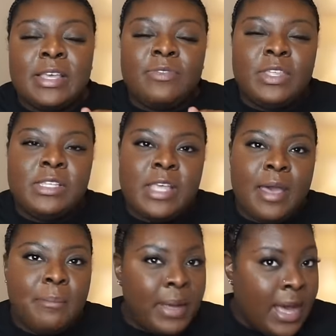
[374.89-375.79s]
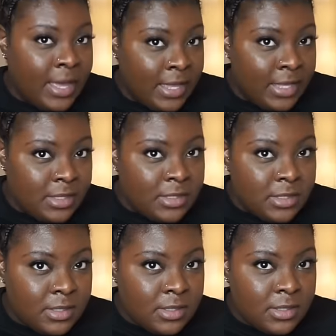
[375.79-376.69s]
If these had
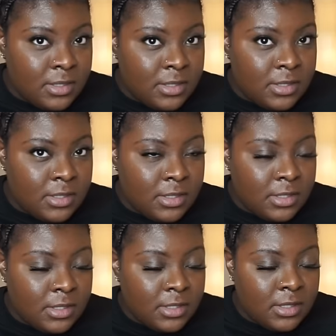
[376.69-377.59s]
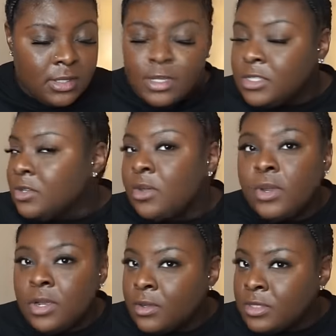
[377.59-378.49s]
pockets, because you know
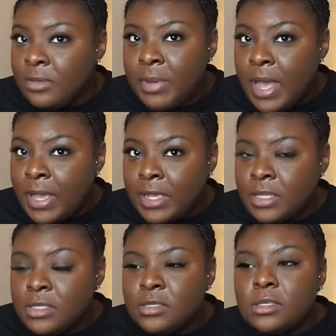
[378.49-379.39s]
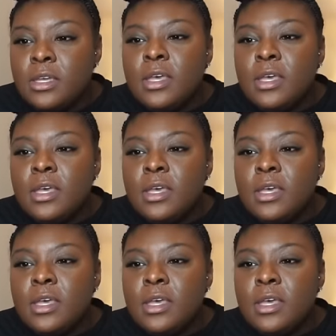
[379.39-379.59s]
the girls love pockets.